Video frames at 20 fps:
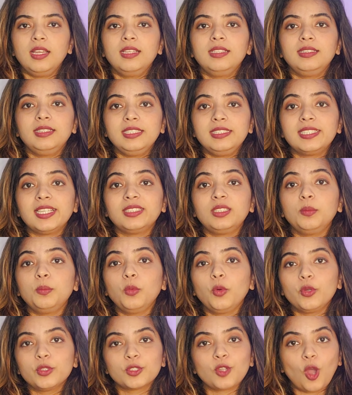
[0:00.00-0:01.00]
These are the
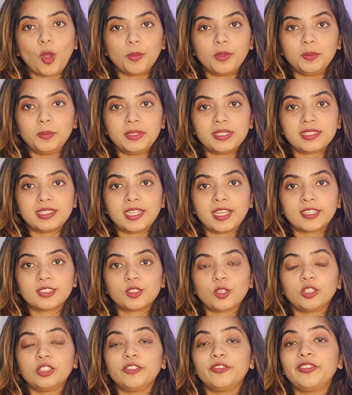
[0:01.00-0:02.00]
most common mistakes
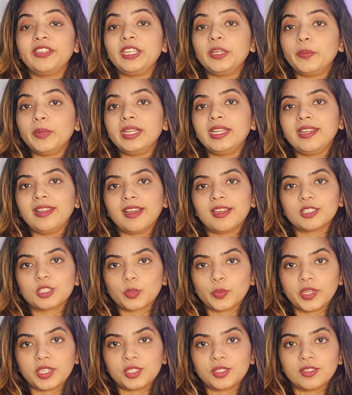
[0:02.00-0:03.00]
or the frequently asked
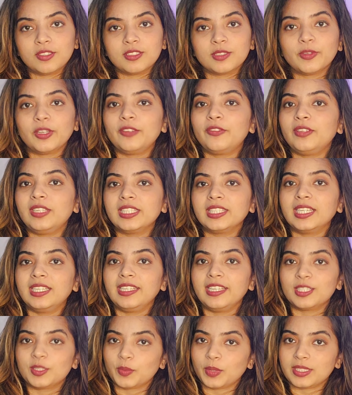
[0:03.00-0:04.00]
questions while filling the D
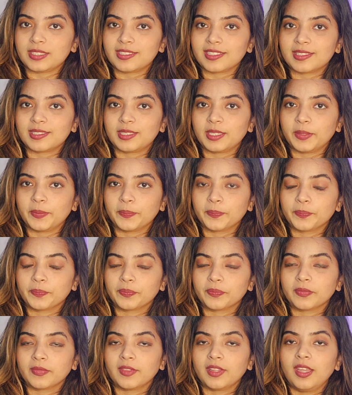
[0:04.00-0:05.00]
S one sixty.
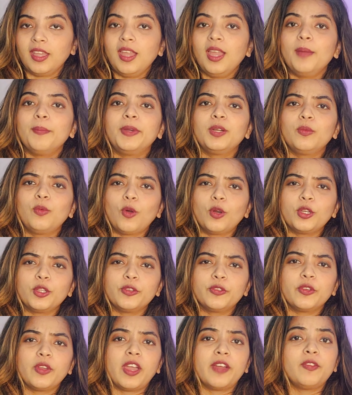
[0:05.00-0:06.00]
But what if
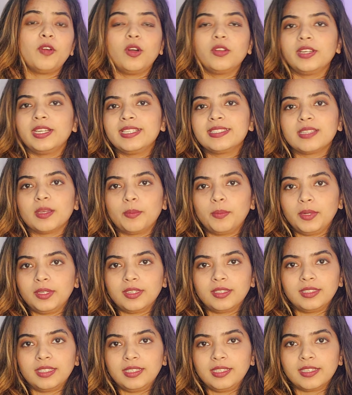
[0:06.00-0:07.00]
you have already
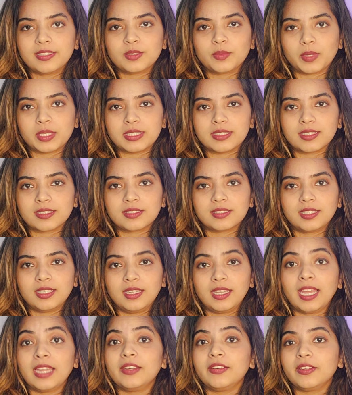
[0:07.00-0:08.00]
submitted the D S one sixty and